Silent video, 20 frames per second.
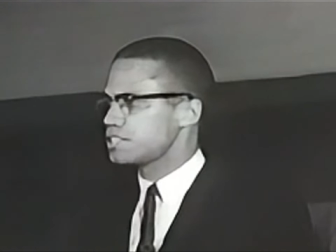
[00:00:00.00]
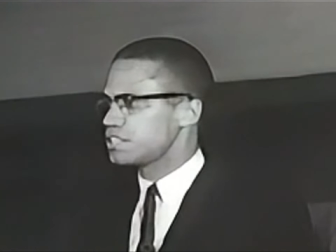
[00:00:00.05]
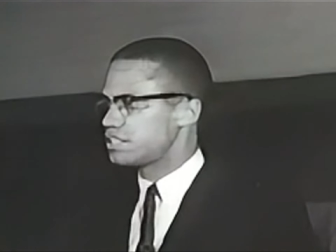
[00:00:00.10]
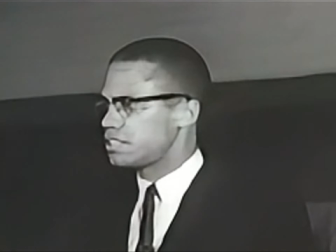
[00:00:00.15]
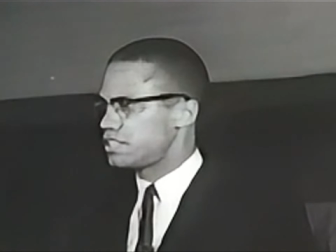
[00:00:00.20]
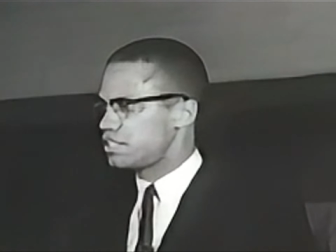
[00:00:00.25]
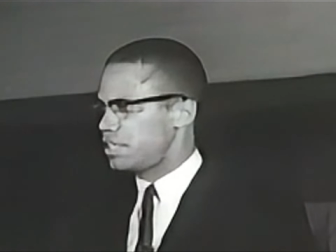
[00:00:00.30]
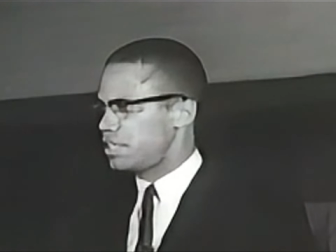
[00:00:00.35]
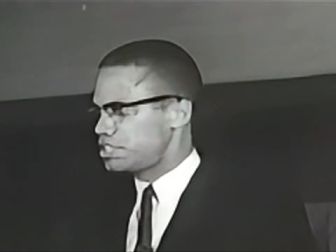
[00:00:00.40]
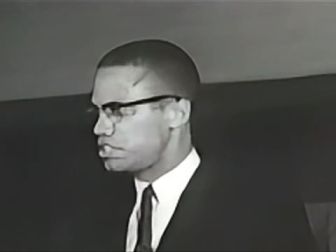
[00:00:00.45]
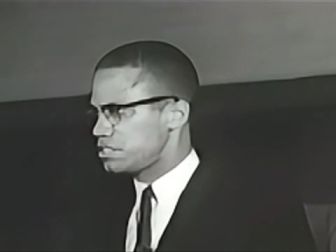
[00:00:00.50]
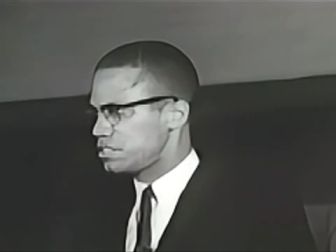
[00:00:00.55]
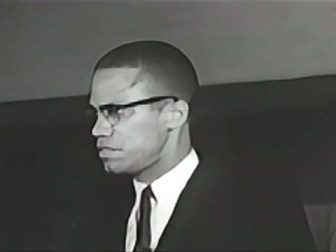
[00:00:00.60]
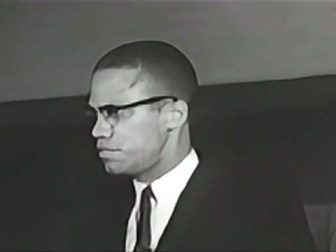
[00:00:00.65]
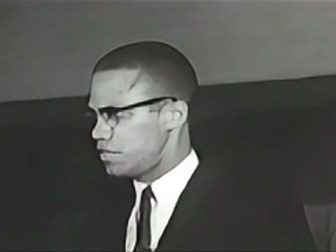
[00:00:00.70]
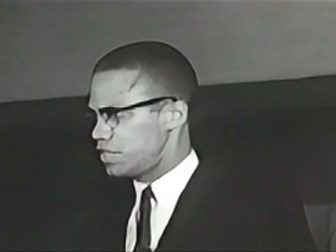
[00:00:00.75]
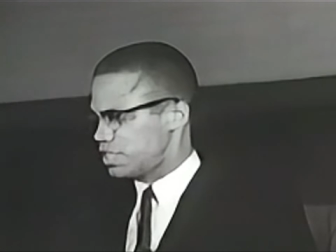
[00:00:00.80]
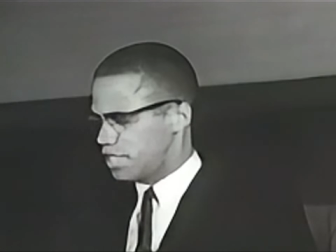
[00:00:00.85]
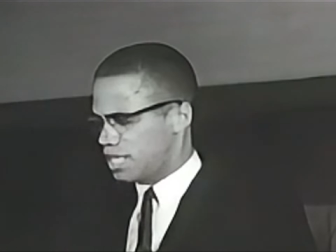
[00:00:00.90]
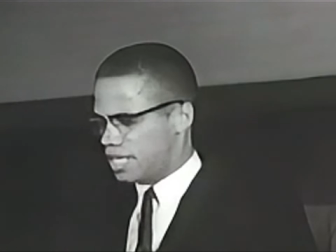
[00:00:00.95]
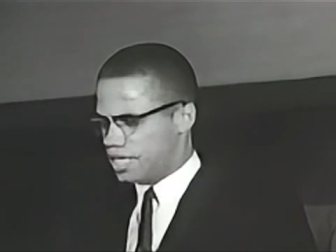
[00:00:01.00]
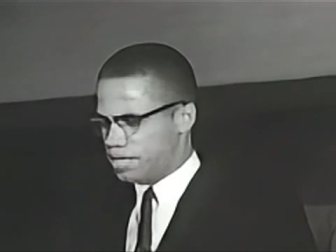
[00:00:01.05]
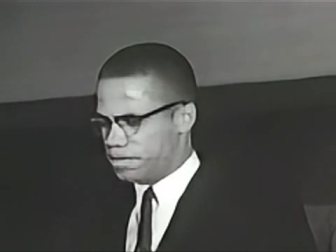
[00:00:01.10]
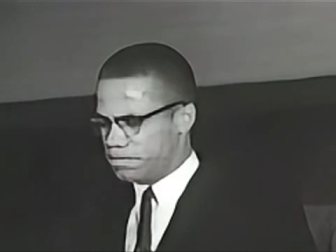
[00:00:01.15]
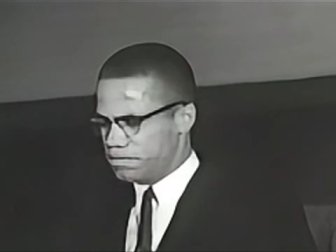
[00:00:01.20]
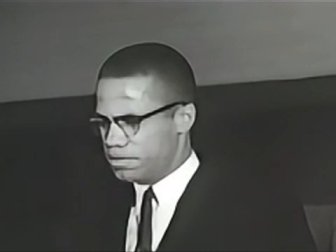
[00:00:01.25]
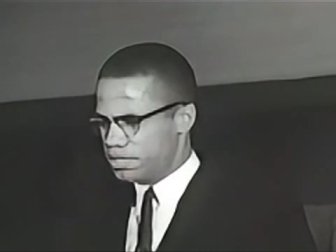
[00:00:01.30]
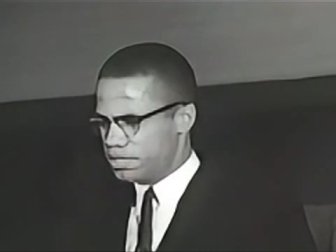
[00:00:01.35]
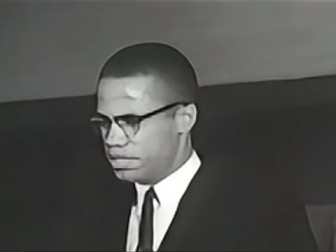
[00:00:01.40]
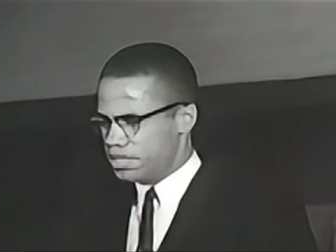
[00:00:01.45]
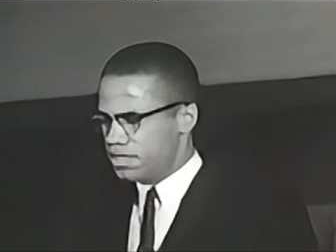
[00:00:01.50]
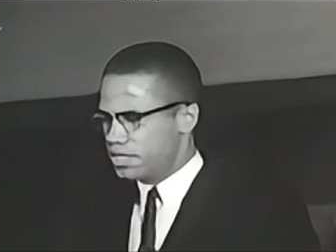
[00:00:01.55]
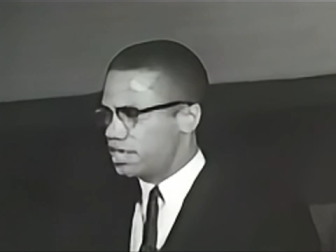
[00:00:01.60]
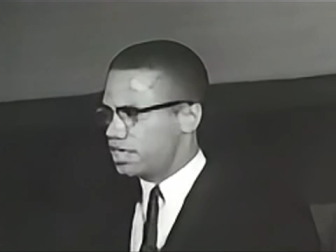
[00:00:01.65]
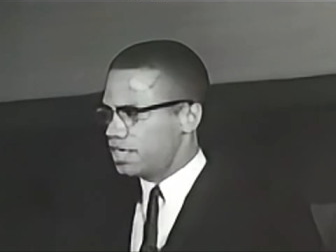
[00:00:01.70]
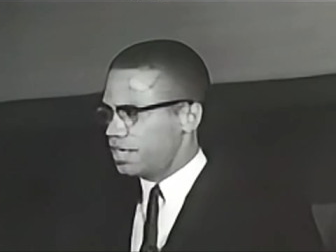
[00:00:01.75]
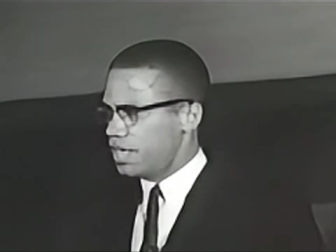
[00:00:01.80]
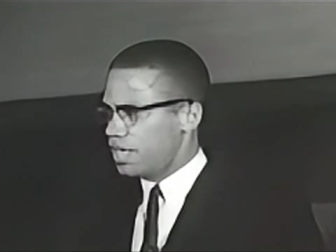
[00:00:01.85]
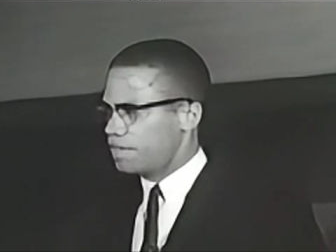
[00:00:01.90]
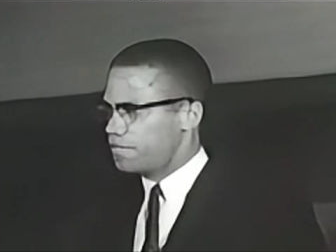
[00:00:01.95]
in the Nation of Islam,
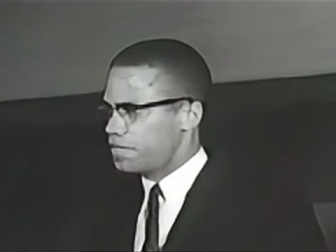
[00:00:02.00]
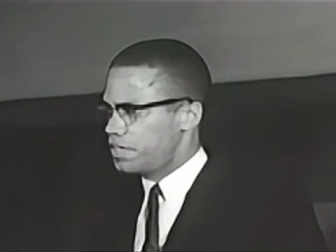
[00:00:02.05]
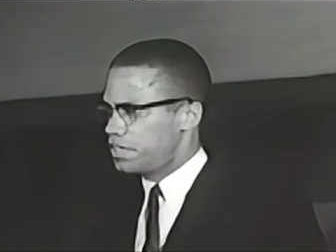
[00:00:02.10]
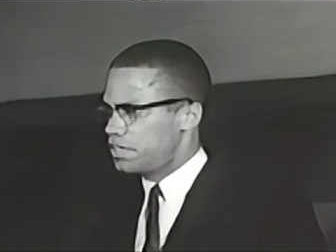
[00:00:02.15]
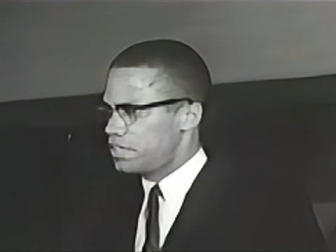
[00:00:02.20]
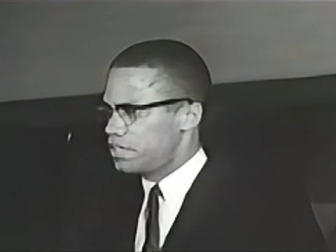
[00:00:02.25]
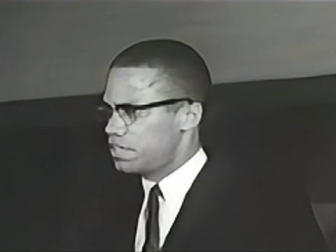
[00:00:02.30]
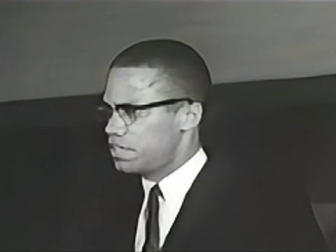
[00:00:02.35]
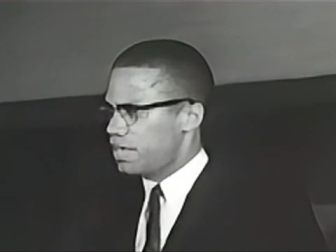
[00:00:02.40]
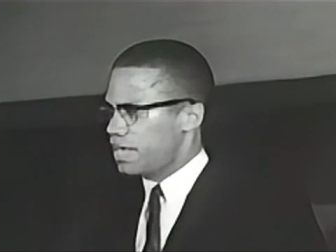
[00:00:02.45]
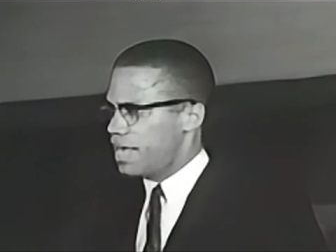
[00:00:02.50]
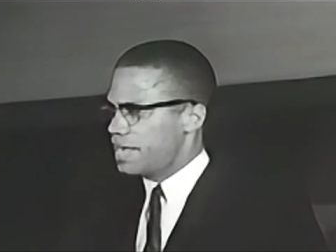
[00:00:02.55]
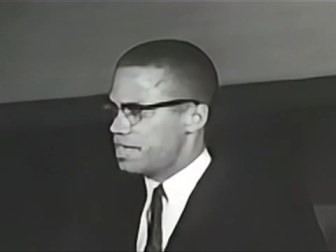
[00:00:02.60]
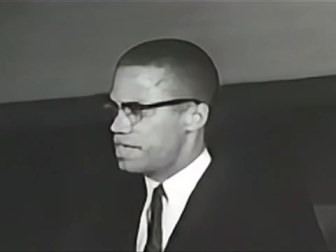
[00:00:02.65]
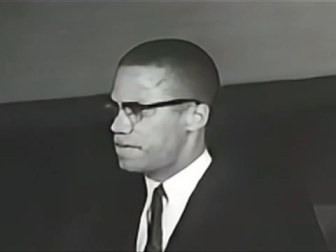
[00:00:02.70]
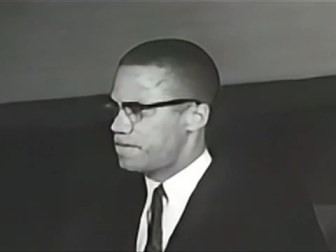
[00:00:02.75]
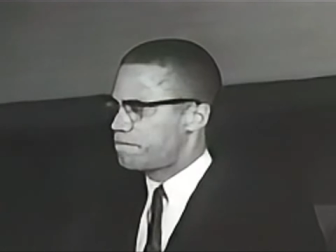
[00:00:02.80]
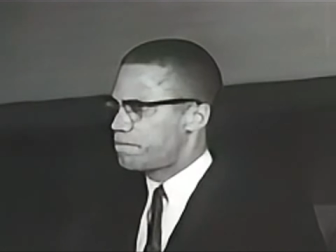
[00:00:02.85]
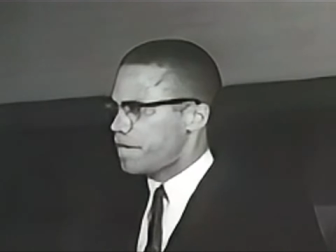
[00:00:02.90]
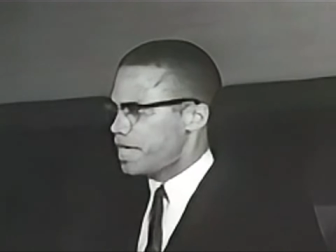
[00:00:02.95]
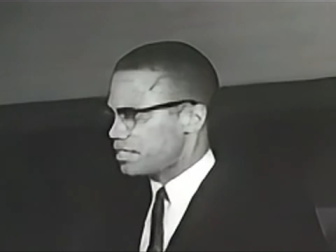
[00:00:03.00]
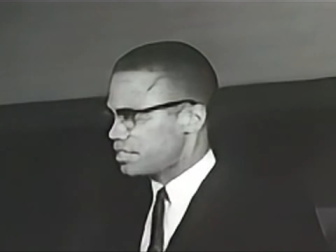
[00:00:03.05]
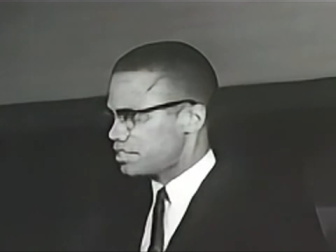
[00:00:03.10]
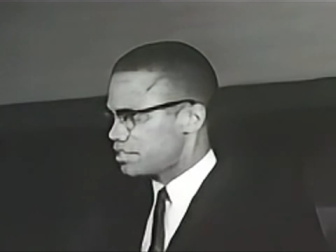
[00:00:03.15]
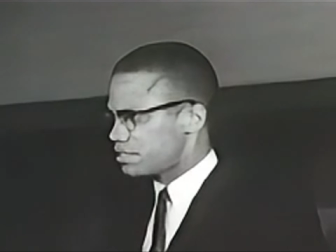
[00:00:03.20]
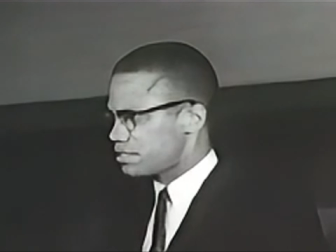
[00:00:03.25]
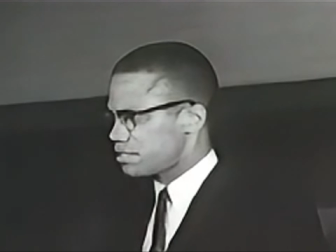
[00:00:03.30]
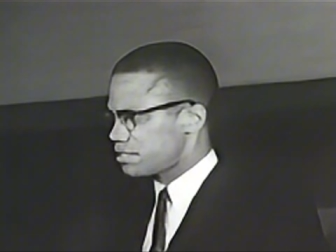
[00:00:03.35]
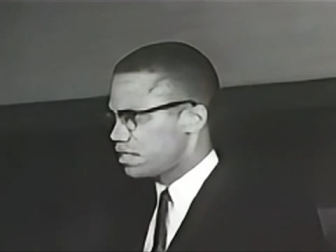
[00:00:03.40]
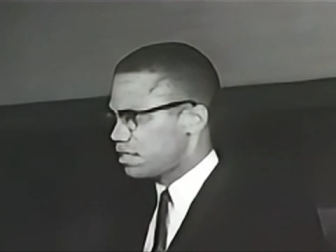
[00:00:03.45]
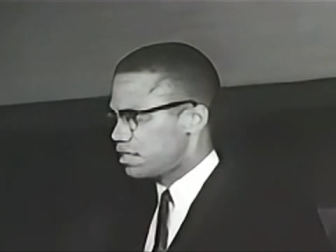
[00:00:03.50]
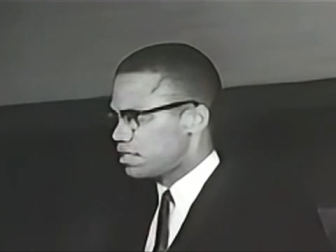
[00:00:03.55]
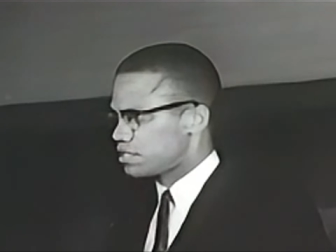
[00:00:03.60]
and I feel that I can best